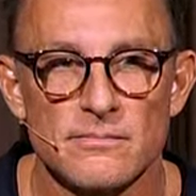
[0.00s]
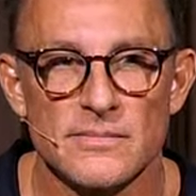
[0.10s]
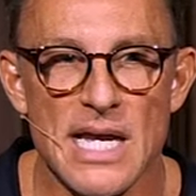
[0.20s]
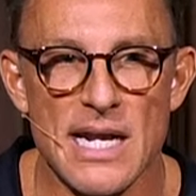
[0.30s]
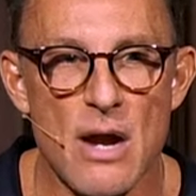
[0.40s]

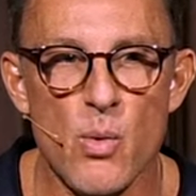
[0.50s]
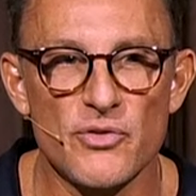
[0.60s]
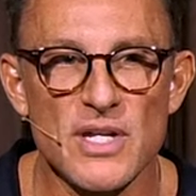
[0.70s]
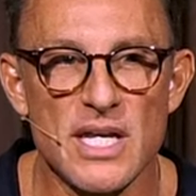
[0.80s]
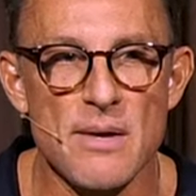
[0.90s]
that I
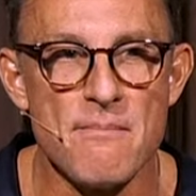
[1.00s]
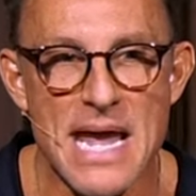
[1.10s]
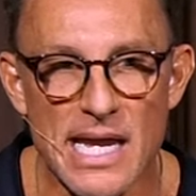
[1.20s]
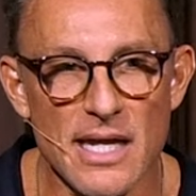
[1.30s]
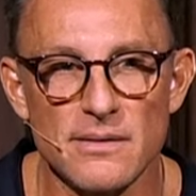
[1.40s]
wasn't gonna
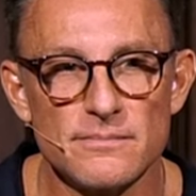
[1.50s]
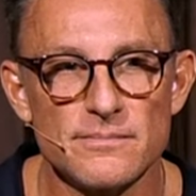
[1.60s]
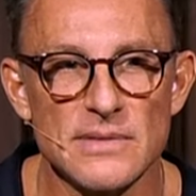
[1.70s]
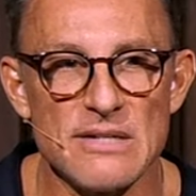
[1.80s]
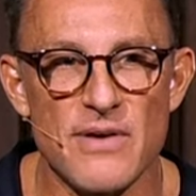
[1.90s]
make it
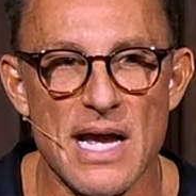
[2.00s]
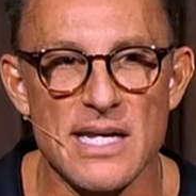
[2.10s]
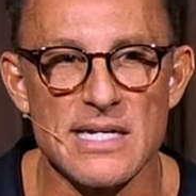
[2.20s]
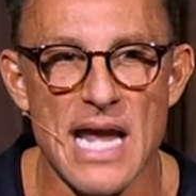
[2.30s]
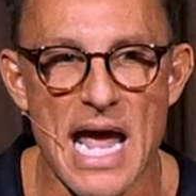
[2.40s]
if I
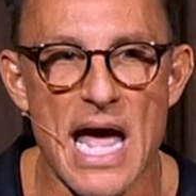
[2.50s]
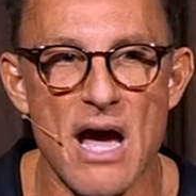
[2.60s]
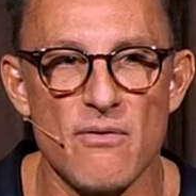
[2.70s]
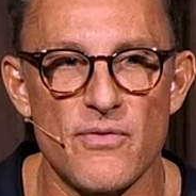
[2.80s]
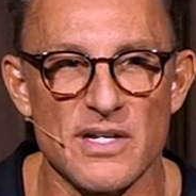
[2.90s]
didn't
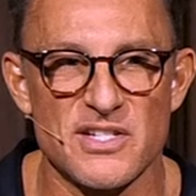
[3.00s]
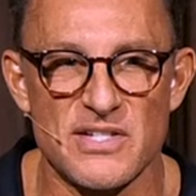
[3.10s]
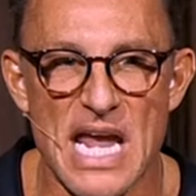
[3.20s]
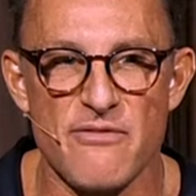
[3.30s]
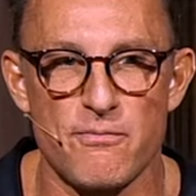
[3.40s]
have a
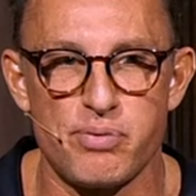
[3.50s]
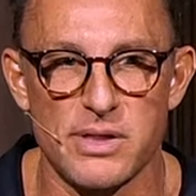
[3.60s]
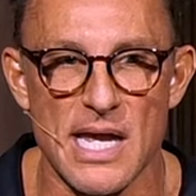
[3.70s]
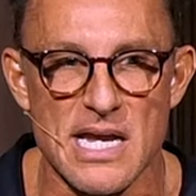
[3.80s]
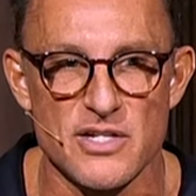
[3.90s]
safe
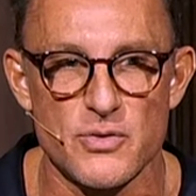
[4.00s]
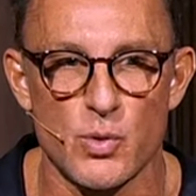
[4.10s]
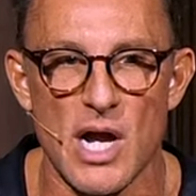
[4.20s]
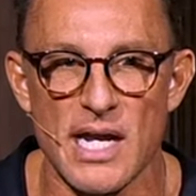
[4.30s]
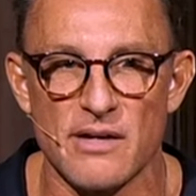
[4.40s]
place
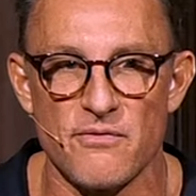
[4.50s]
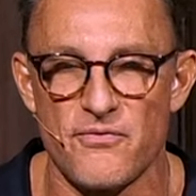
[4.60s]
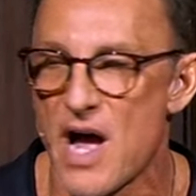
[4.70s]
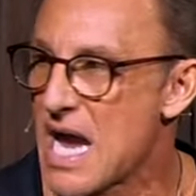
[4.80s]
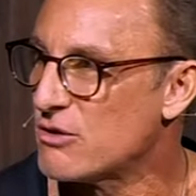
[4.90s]
where I could
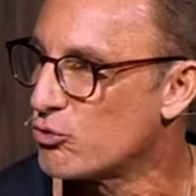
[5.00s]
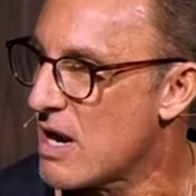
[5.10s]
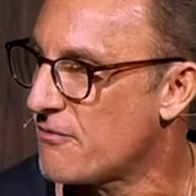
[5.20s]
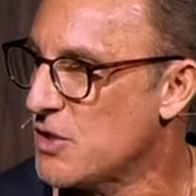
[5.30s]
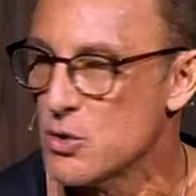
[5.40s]
find
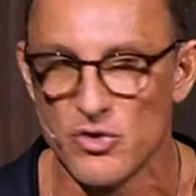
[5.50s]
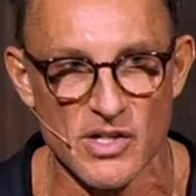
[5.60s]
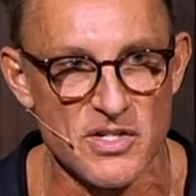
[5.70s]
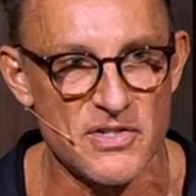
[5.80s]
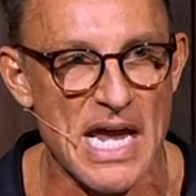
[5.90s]
refuge
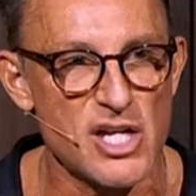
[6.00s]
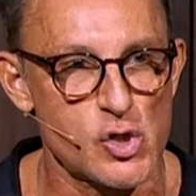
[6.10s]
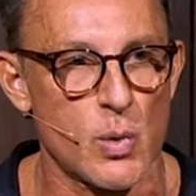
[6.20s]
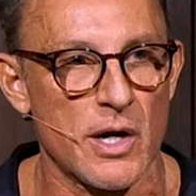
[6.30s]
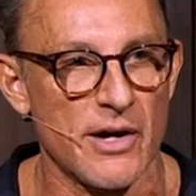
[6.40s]
and
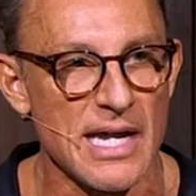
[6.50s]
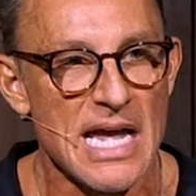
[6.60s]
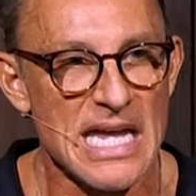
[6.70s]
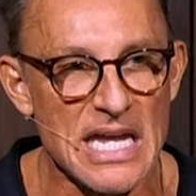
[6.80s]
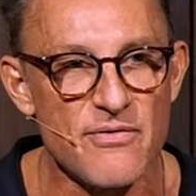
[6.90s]
sanctuary,
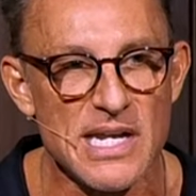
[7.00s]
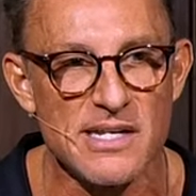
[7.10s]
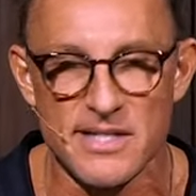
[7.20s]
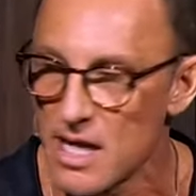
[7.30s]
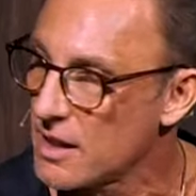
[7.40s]
even
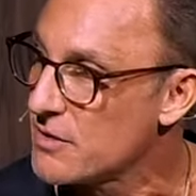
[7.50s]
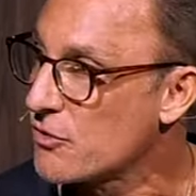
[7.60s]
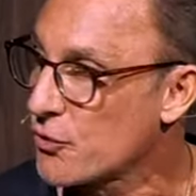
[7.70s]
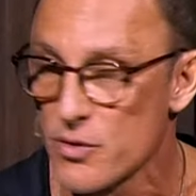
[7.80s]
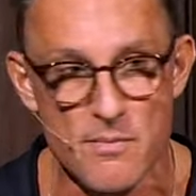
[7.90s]
in telling the
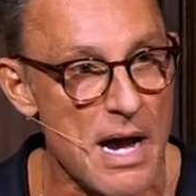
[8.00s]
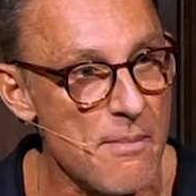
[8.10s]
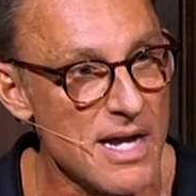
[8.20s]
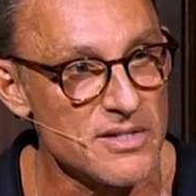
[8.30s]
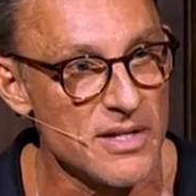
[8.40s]
truth about
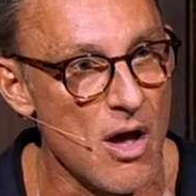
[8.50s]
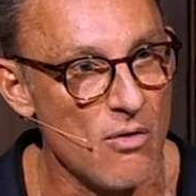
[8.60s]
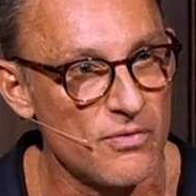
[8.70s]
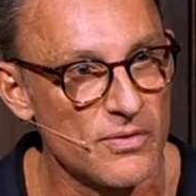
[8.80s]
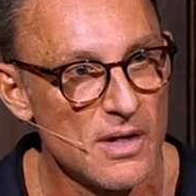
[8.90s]

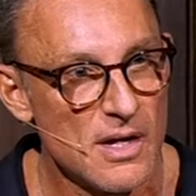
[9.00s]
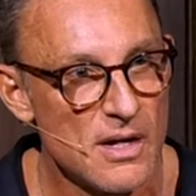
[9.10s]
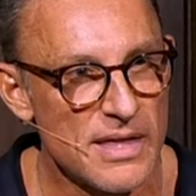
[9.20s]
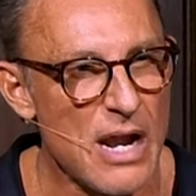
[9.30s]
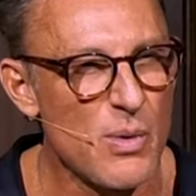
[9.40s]
myself.
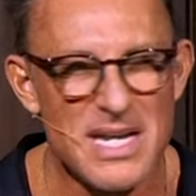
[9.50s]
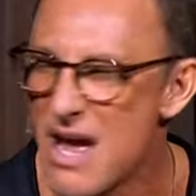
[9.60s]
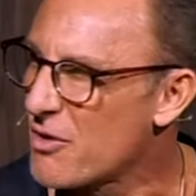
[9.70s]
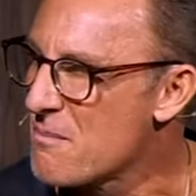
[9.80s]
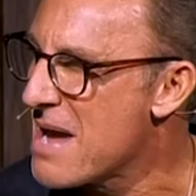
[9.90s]
That I would
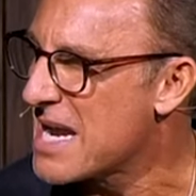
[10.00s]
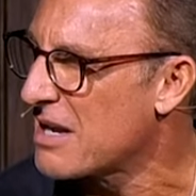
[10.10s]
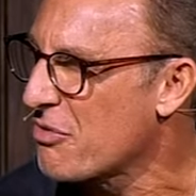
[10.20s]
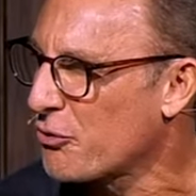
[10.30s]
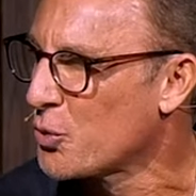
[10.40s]
never make
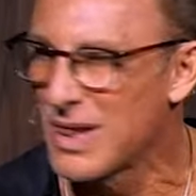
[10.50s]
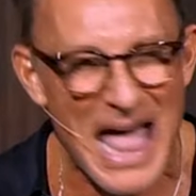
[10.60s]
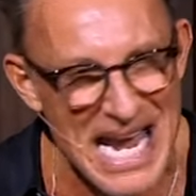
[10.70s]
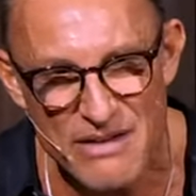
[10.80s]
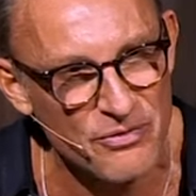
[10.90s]
it through
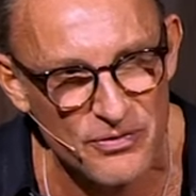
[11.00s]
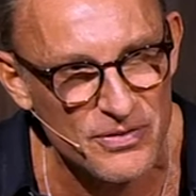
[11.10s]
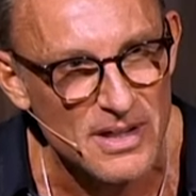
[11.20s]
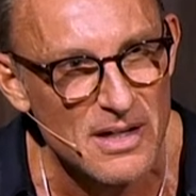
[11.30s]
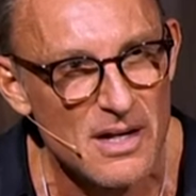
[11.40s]
life